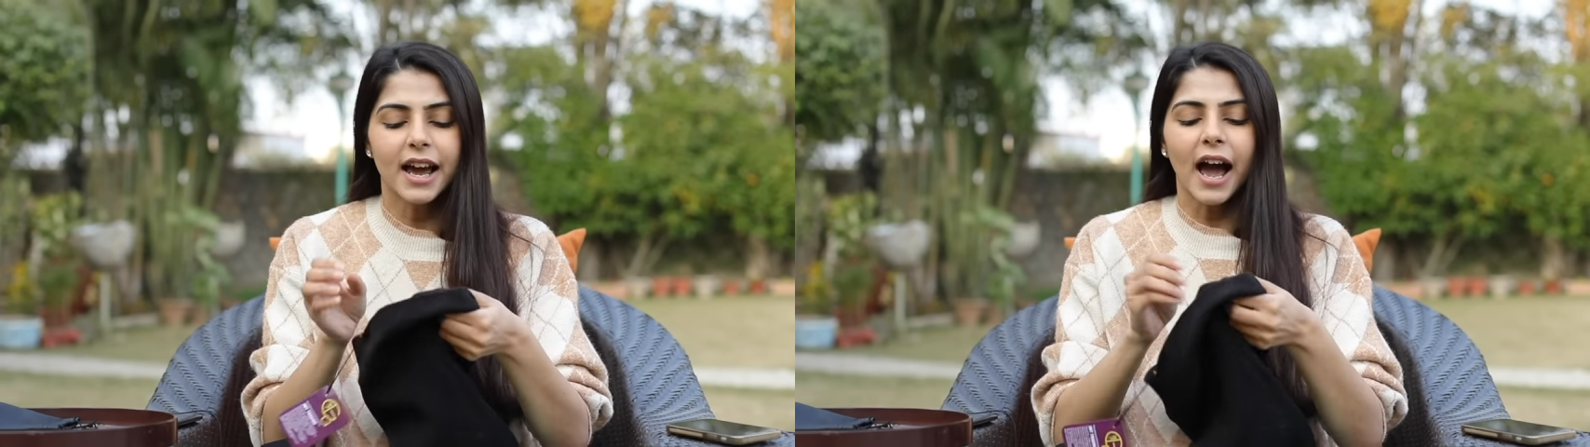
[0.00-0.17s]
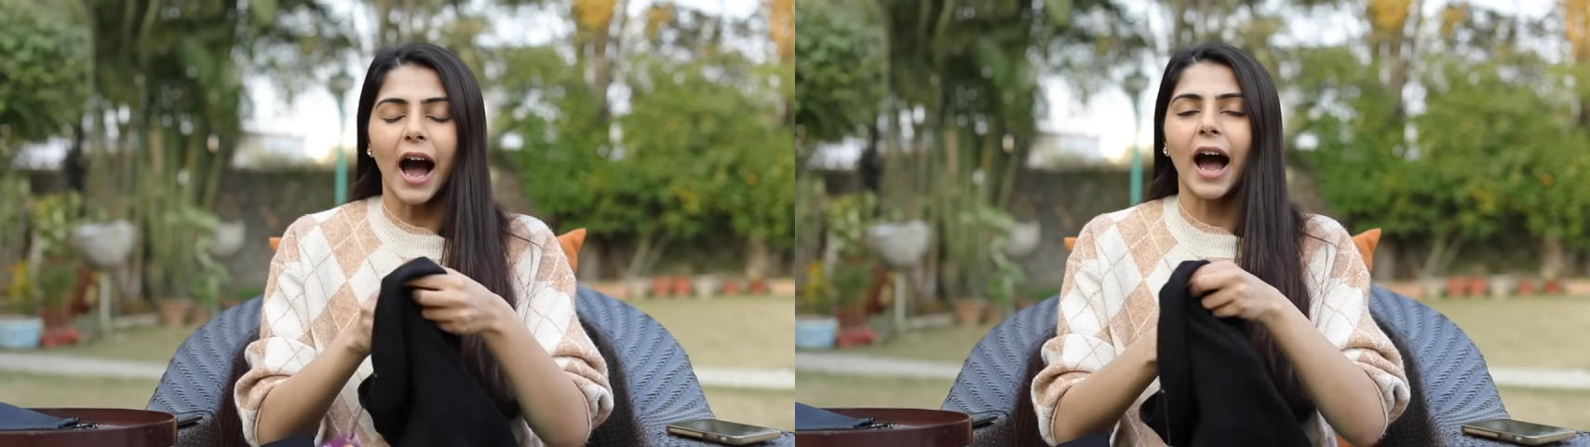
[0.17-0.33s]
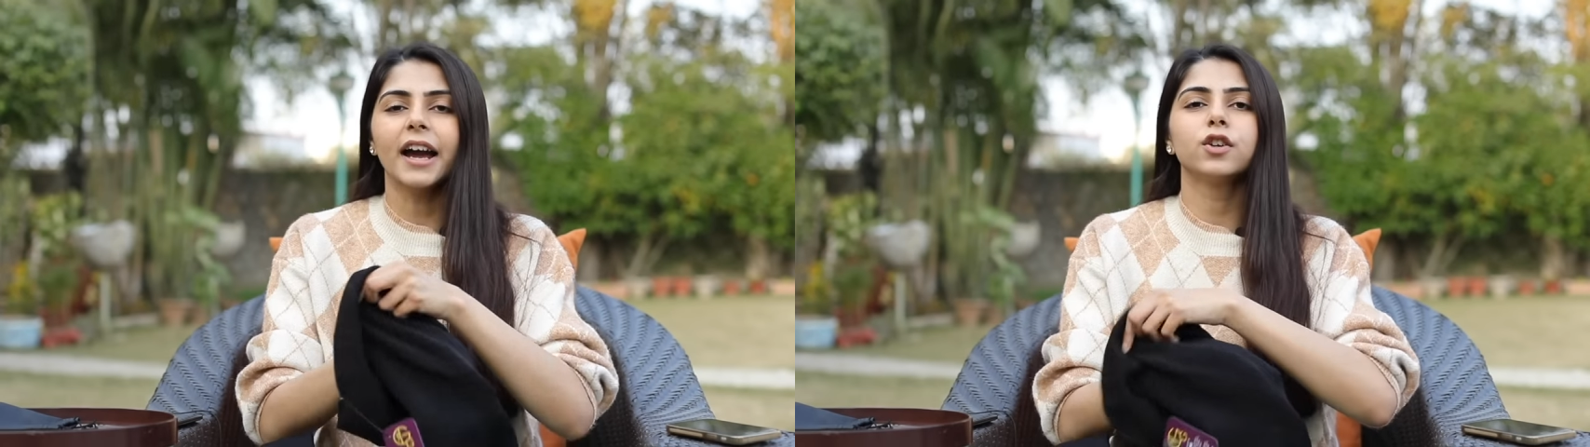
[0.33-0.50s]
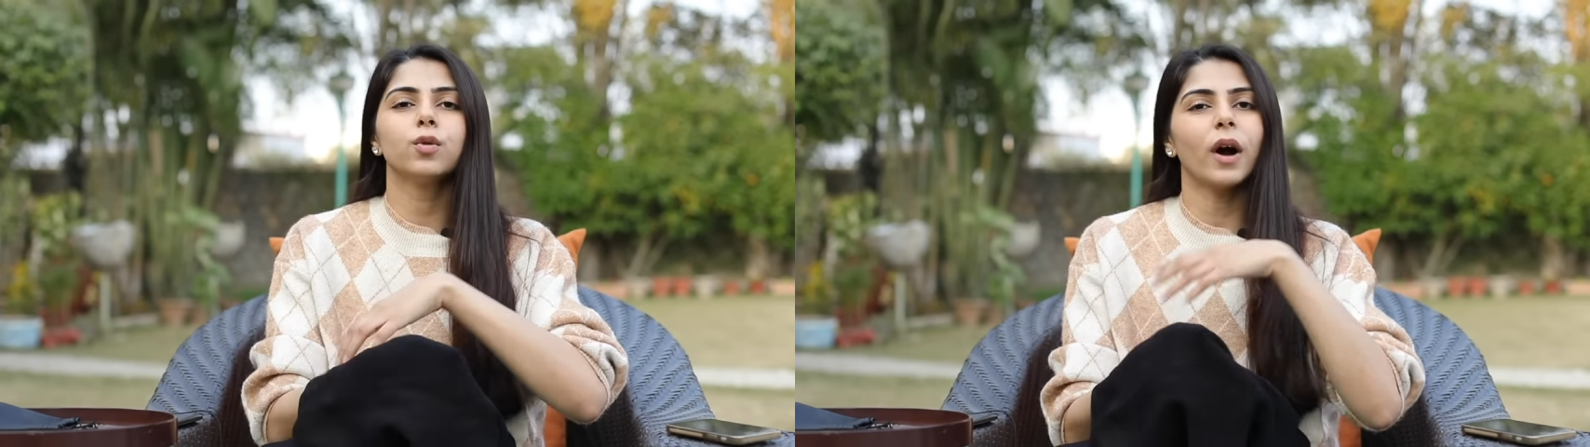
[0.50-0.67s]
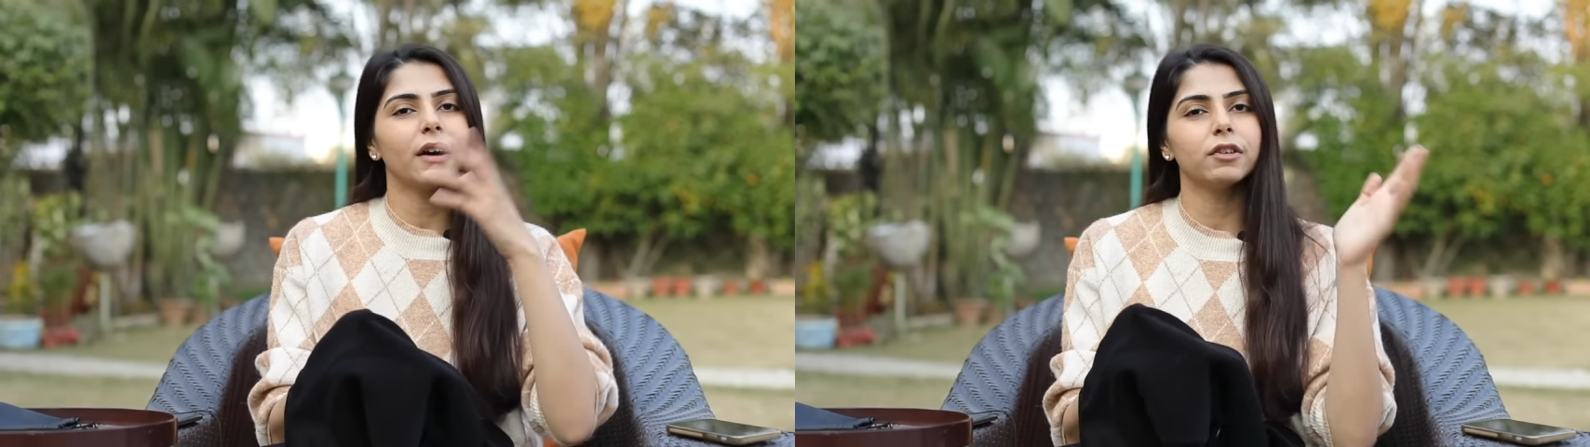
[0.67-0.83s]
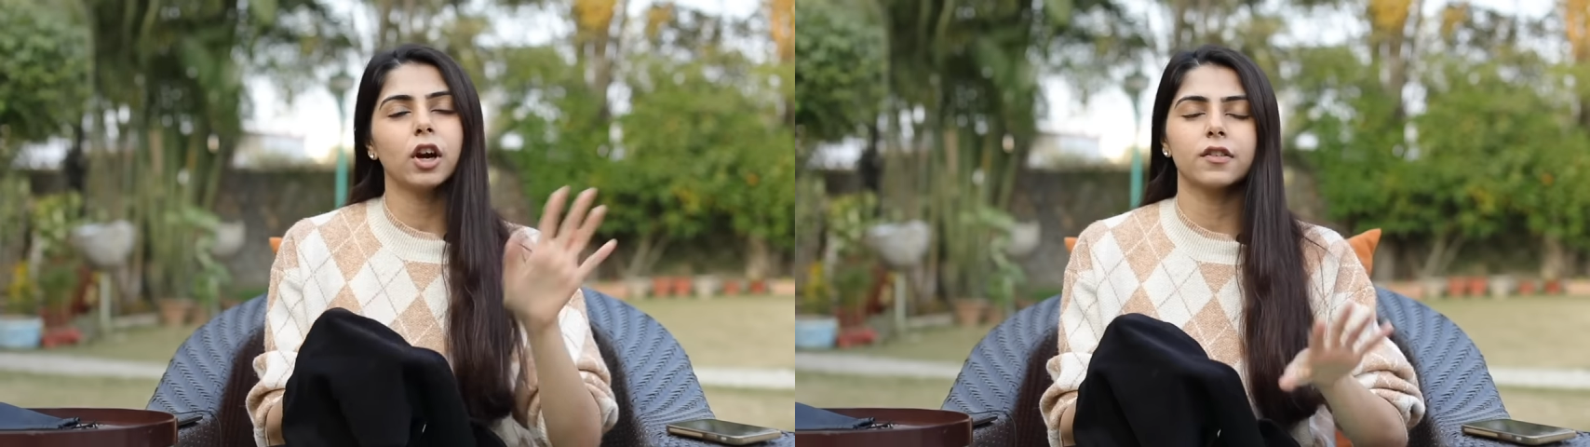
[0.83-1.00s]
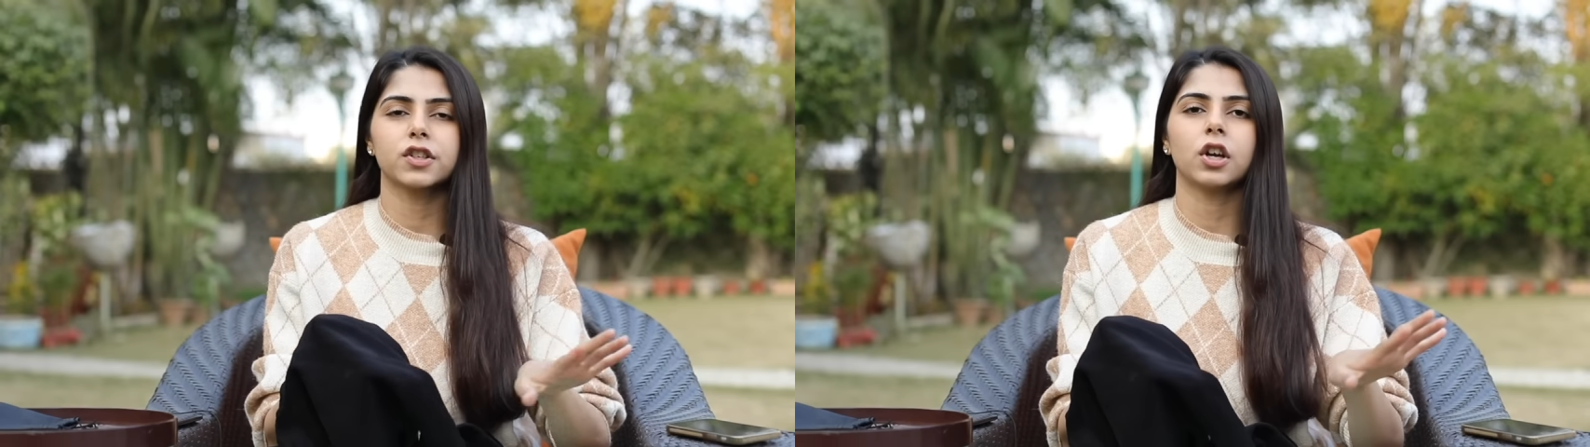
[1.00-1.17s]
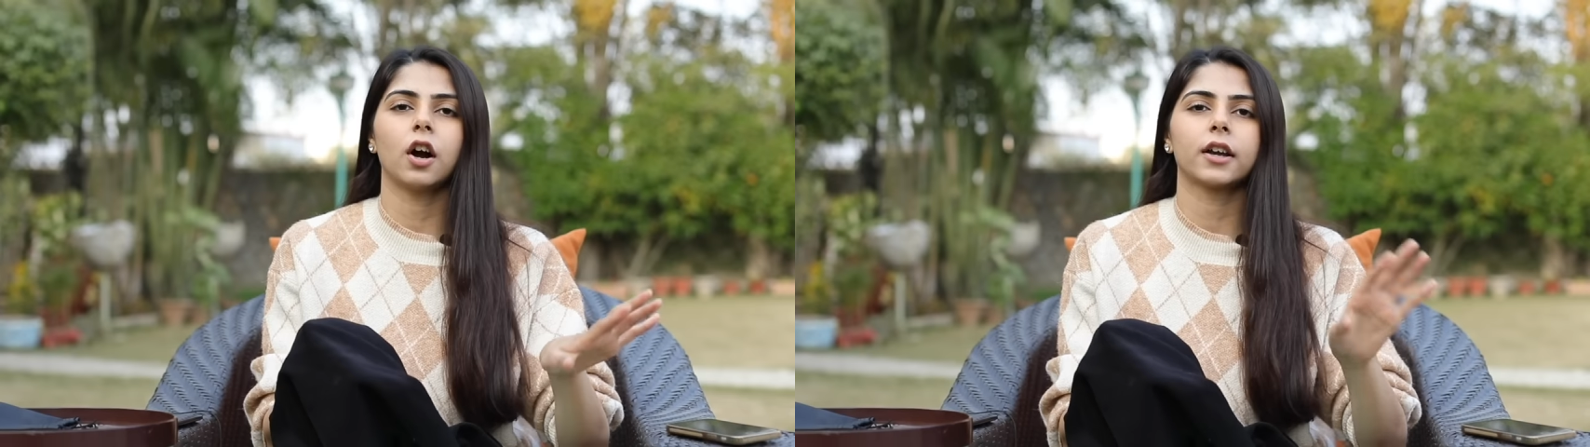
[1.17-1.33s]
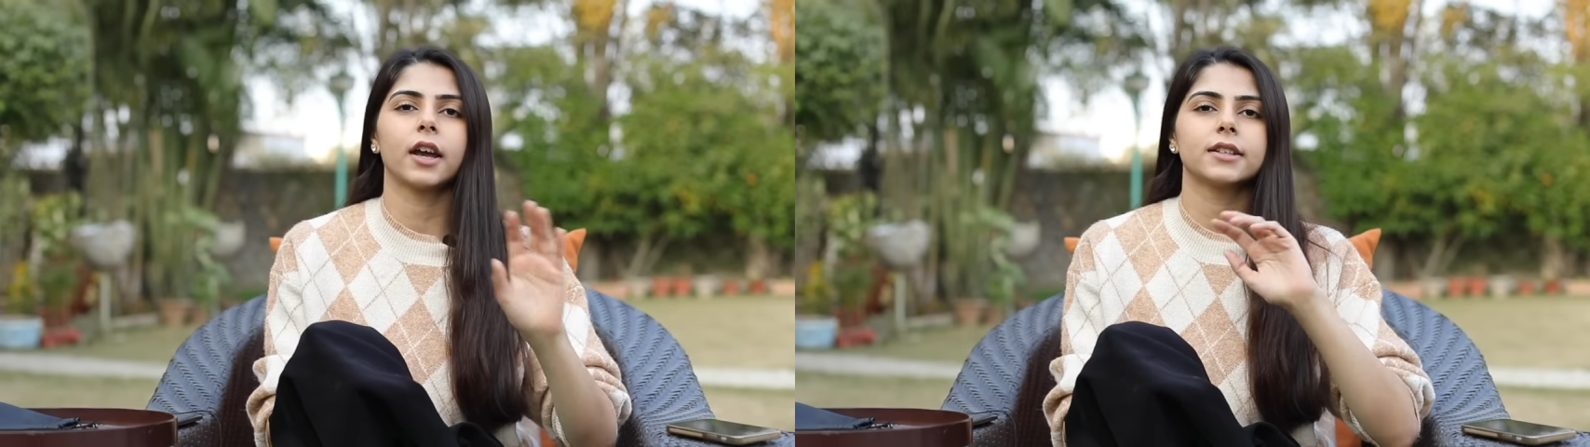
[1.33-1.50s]
I do have a lot of
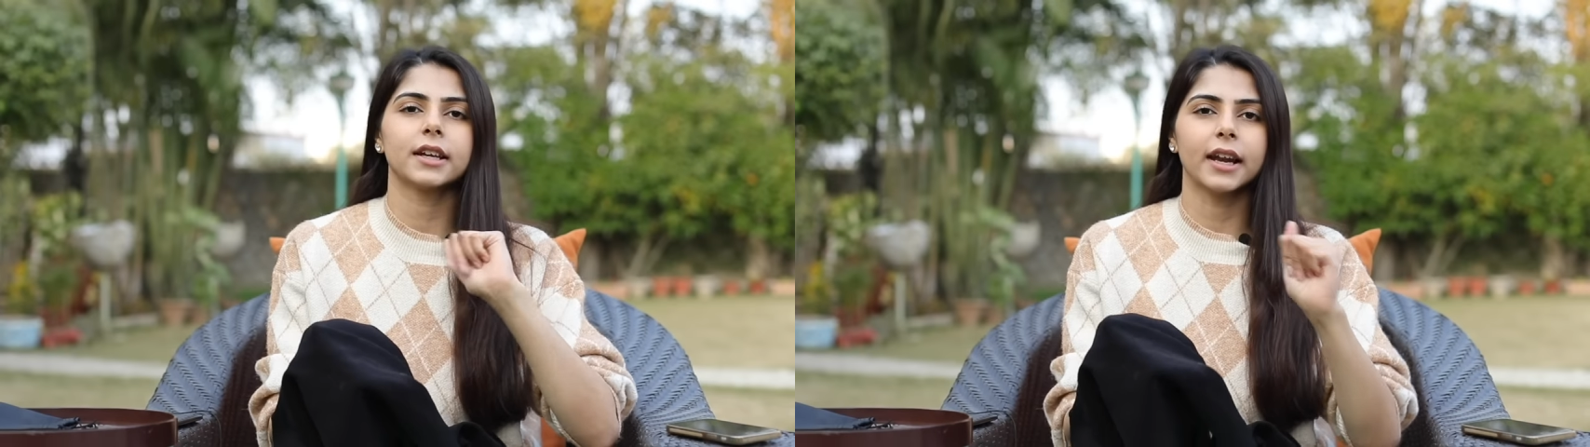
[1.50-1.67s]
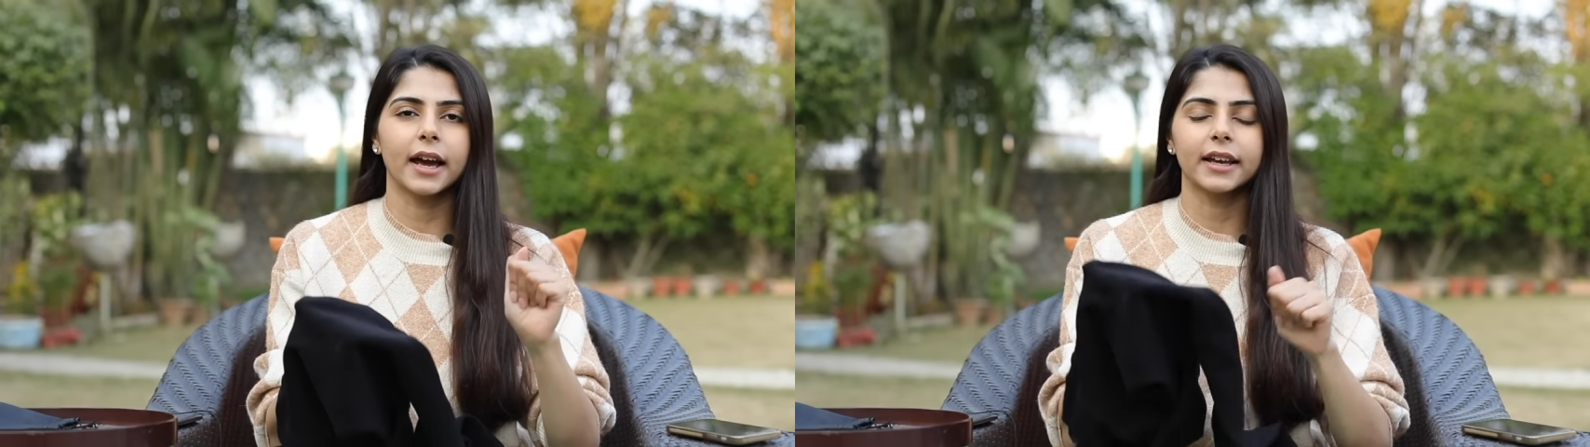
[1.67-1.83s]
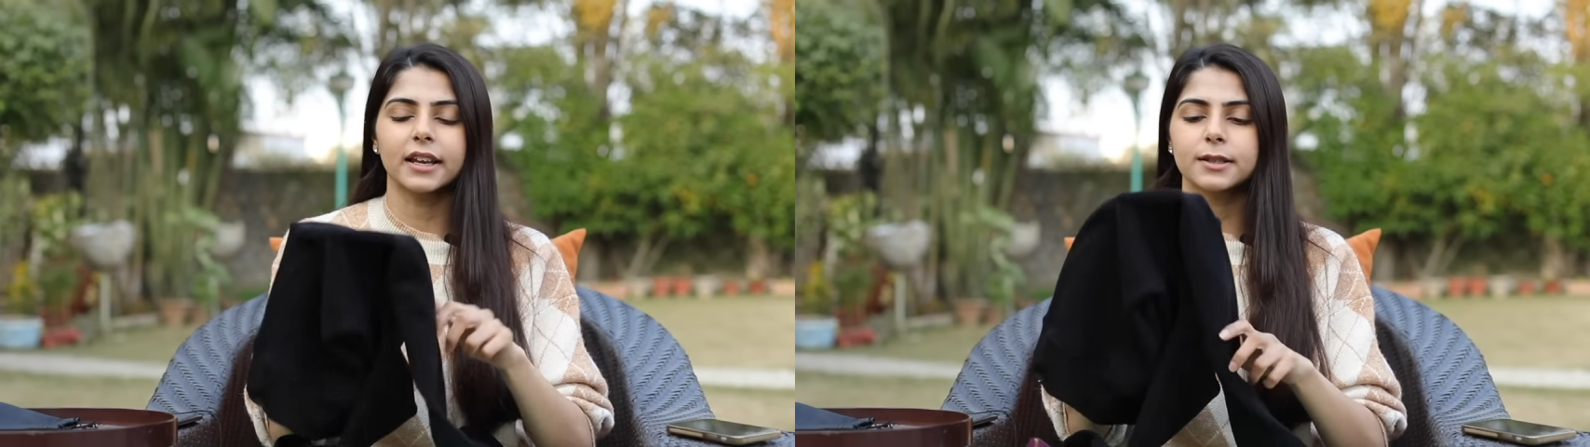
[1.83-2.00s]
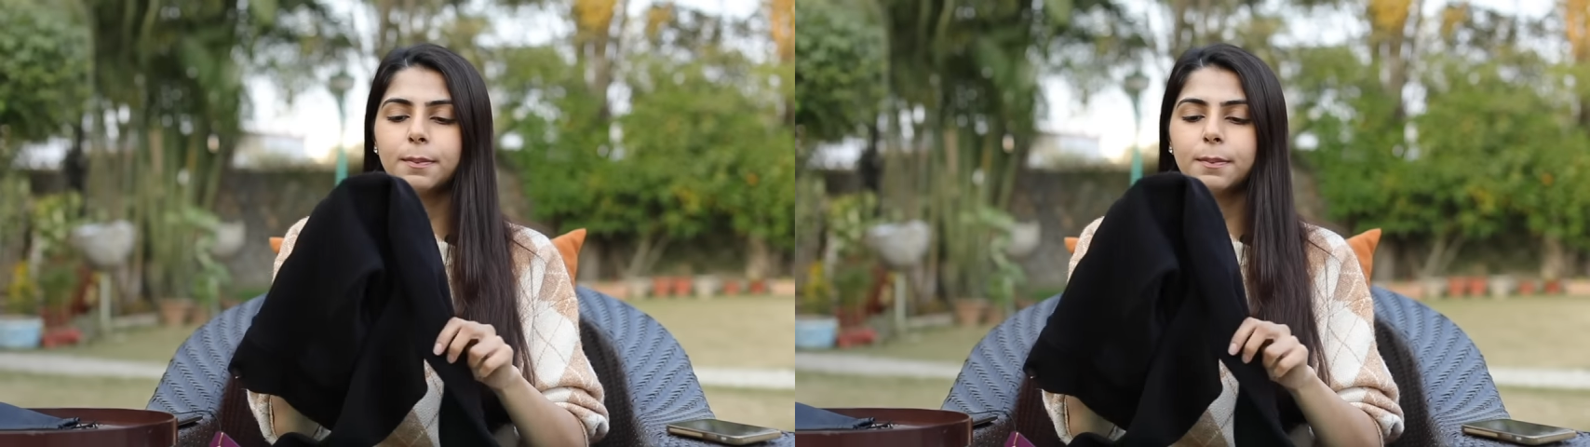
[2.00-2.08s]
stockings and leggings,